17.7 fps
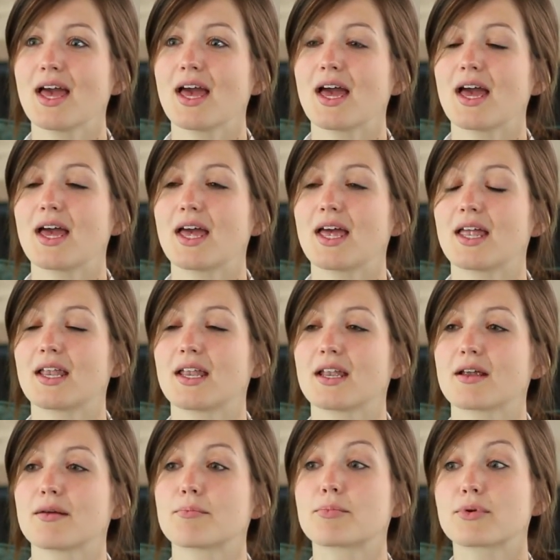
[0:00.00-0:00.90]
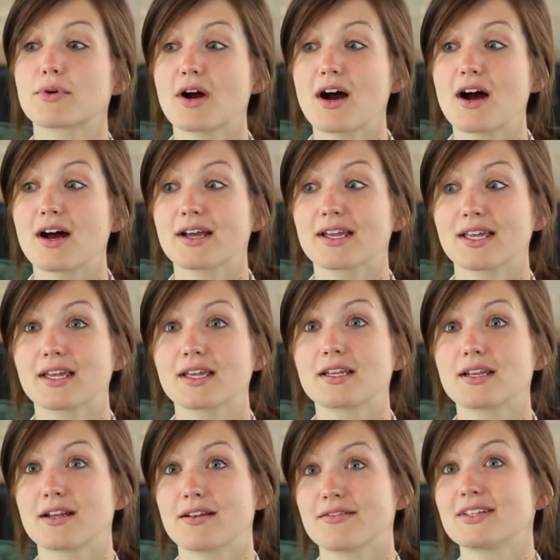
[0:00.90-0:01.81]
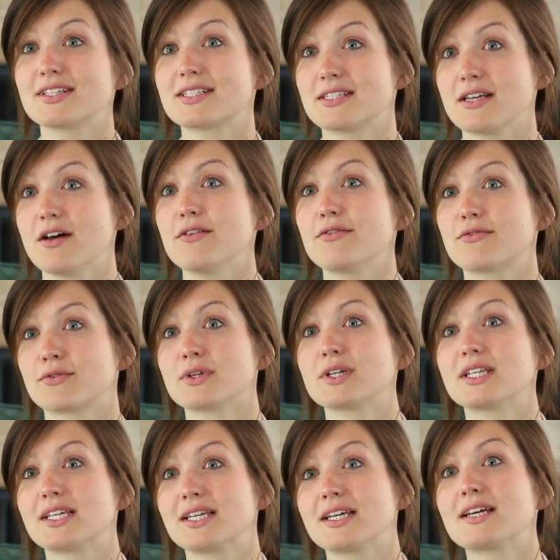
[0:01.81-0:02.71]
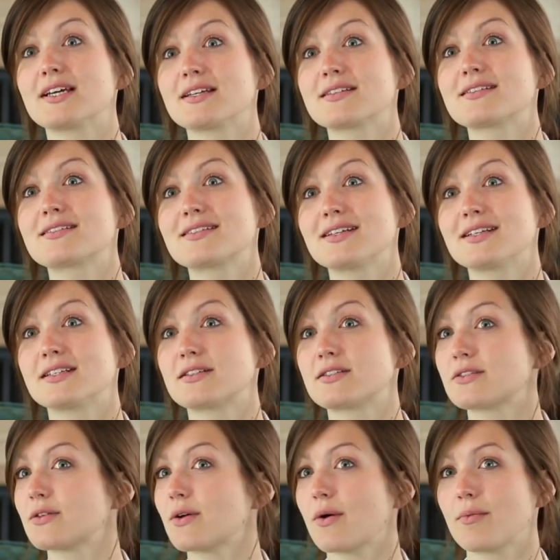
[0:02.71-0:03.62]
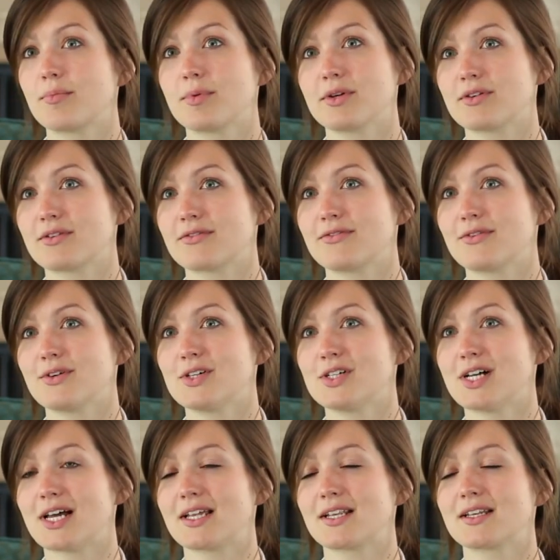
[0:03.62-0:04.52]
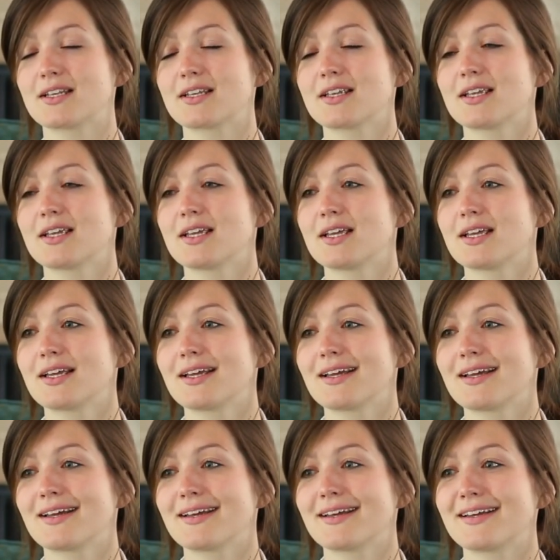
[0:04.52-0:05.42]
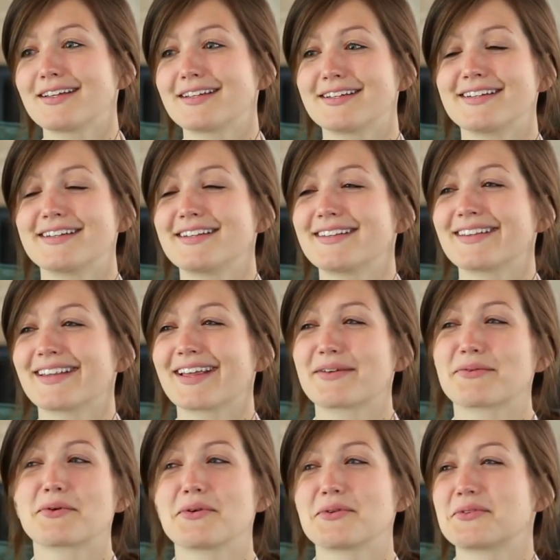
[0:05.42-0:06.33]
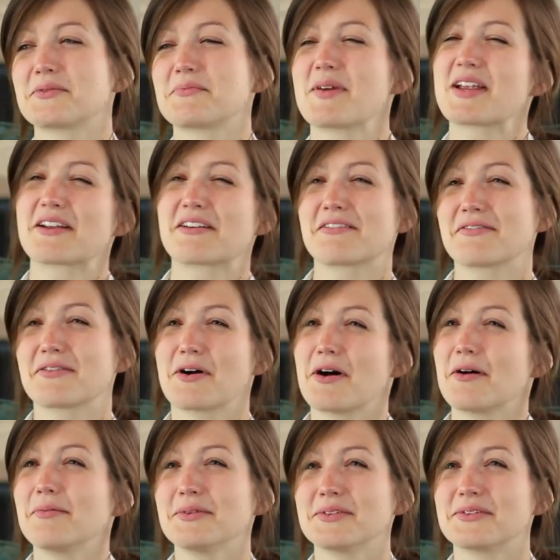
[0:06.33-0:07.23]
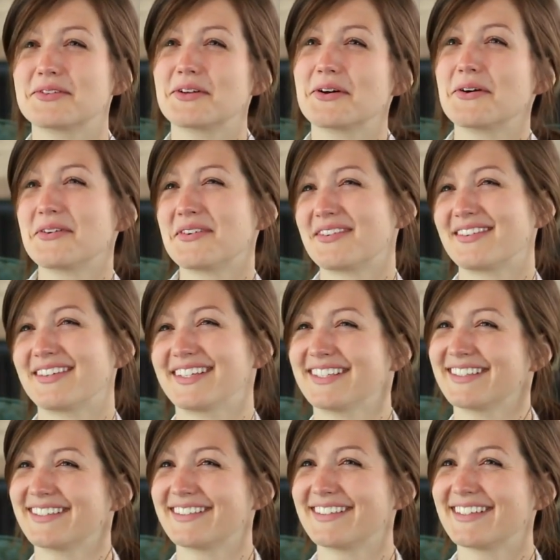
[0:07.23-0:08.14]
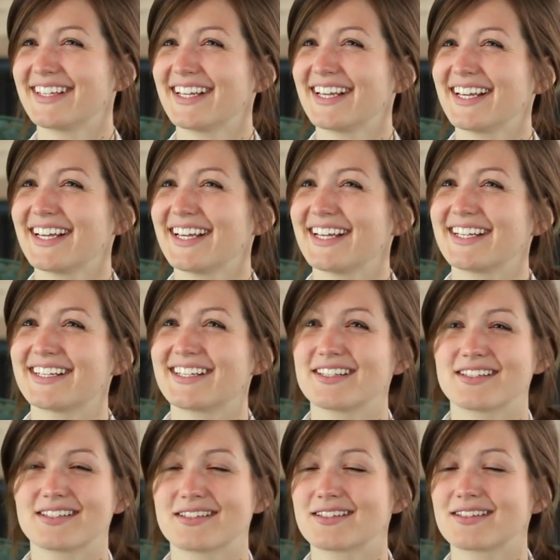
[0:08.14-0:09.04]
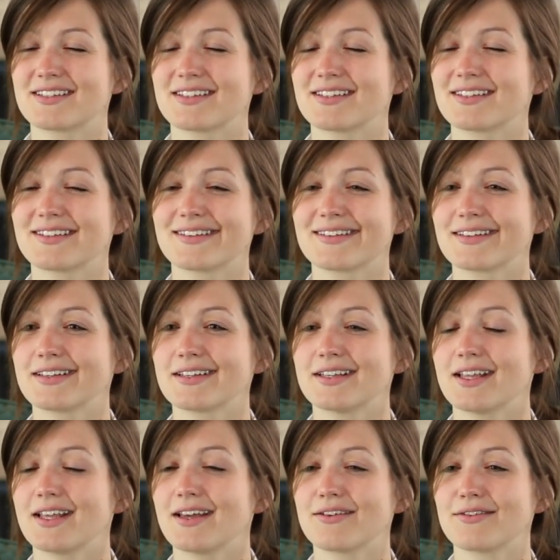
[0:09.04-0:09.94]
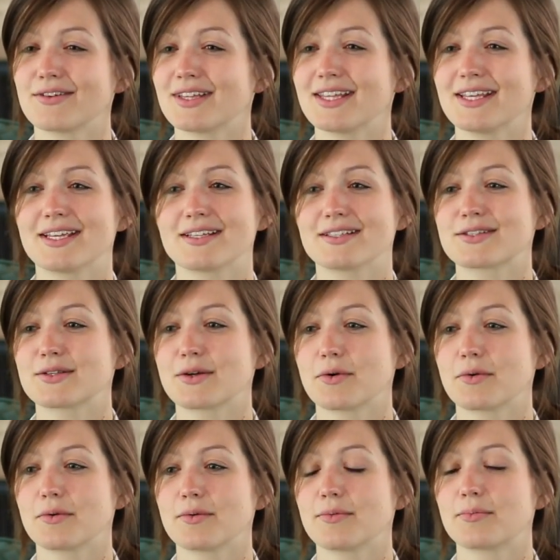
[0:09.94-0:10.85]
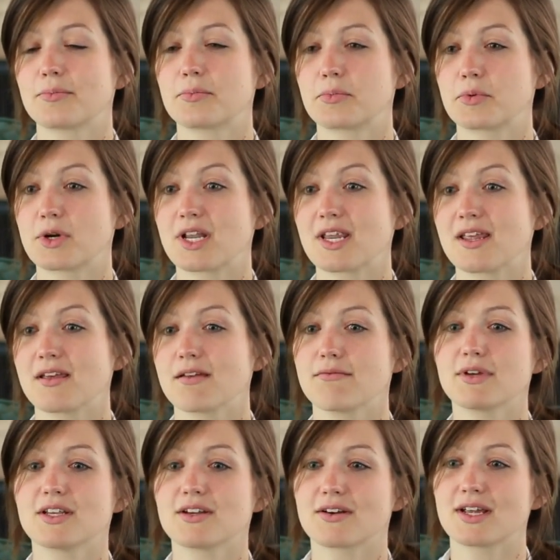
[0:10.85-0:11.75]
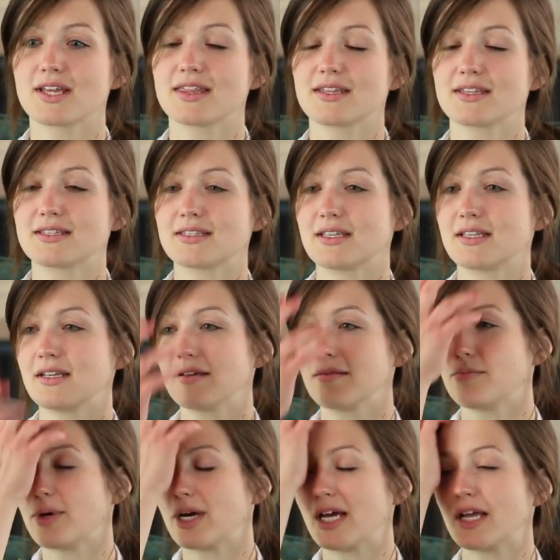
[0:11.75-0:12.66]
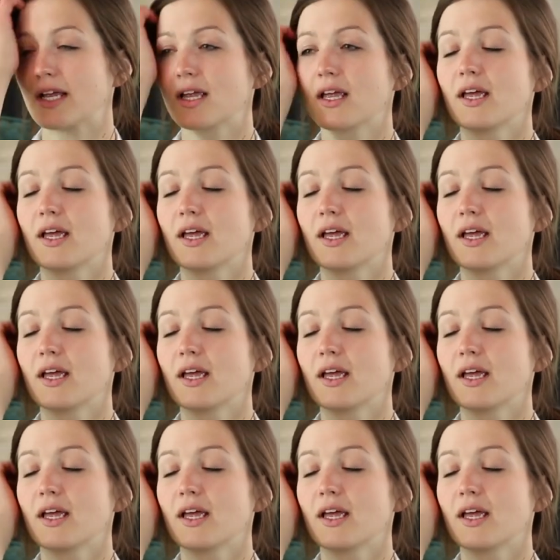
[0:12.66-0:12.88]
and Prague in and of itself really is. It's so beautiful, and like roads are made out of cobblestone, and just everything is so pretty when you're in the city. But